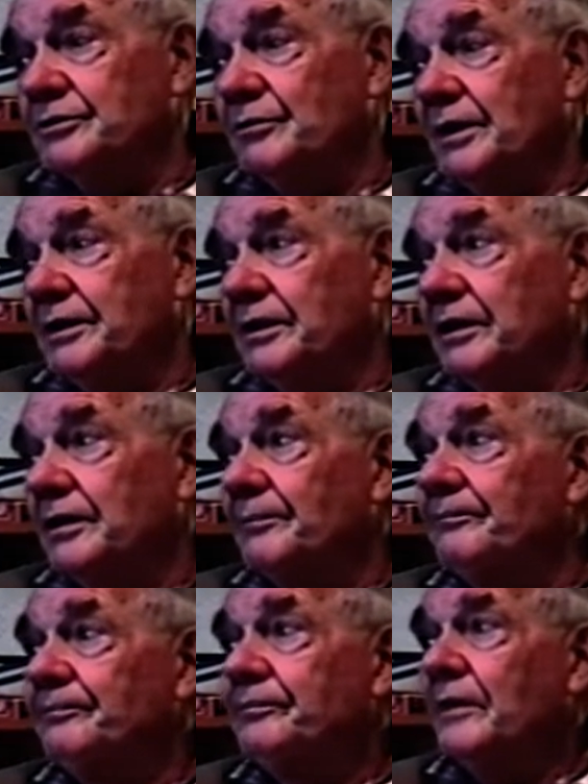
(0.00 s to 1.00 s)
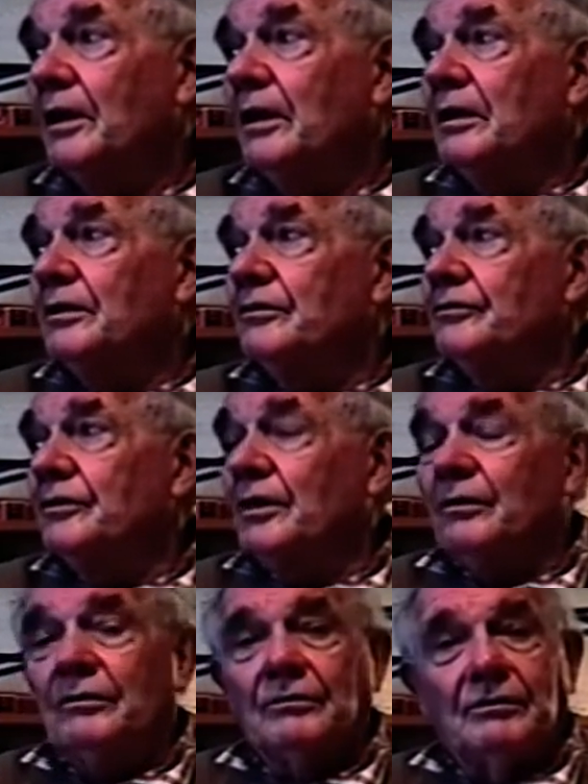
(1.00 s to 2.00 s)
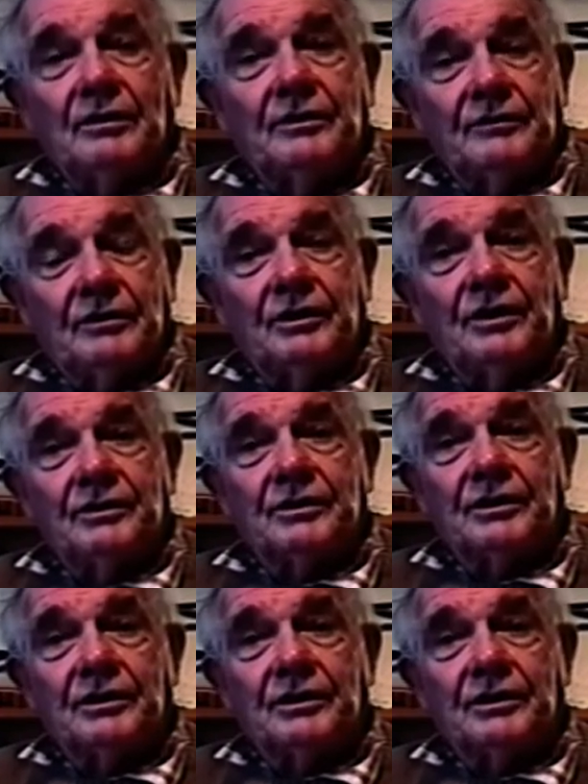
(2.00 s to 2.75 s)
away there. So I know the